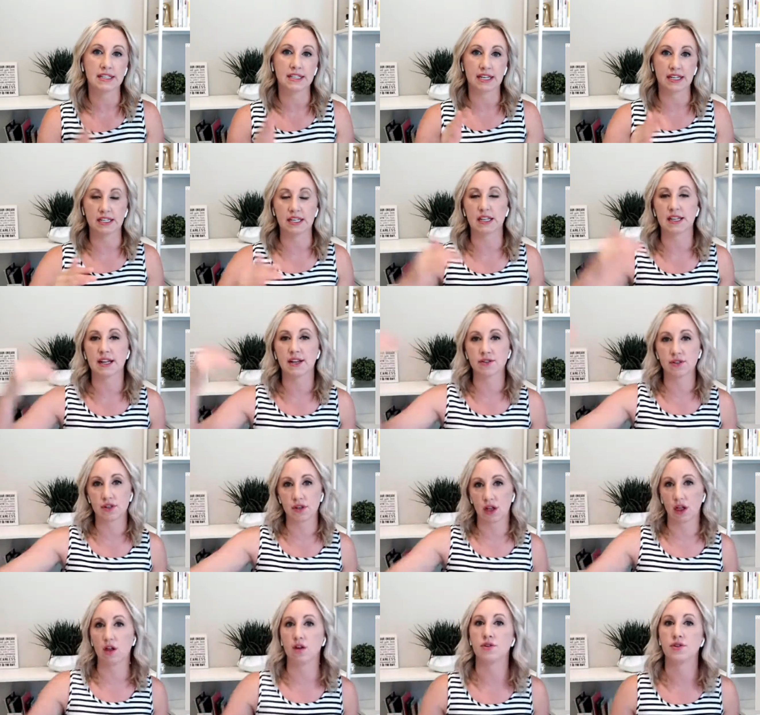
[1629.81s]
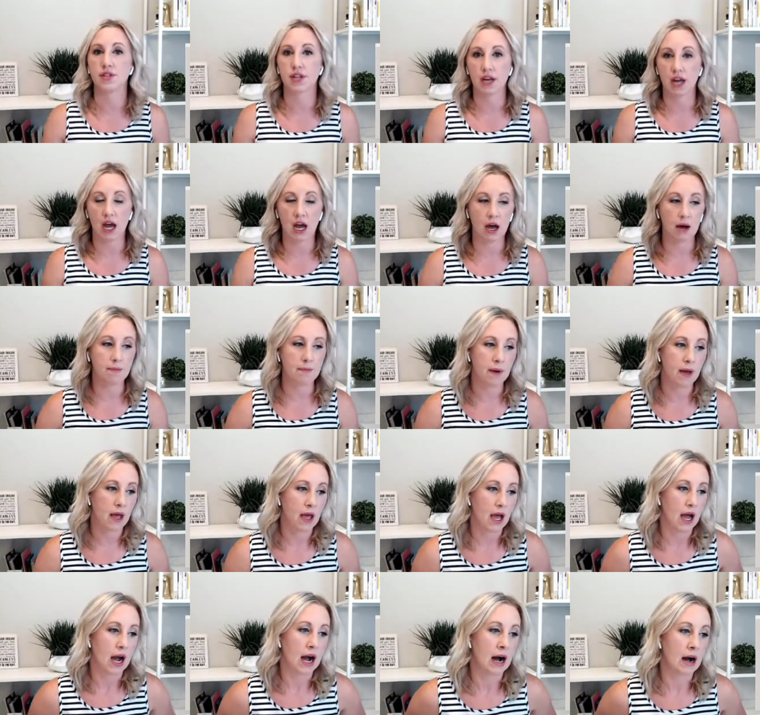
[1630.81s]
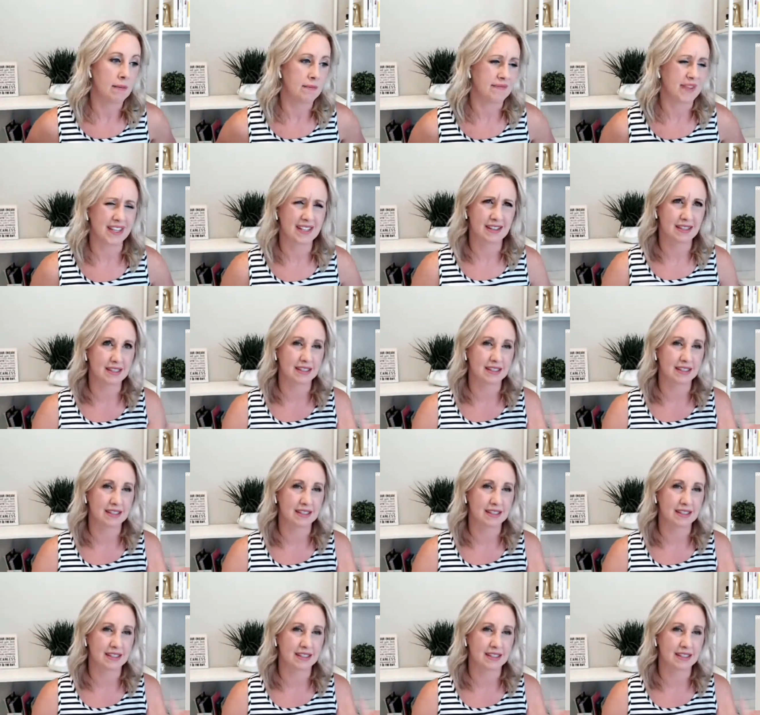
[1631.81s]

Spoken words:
$60,000 and up. That's a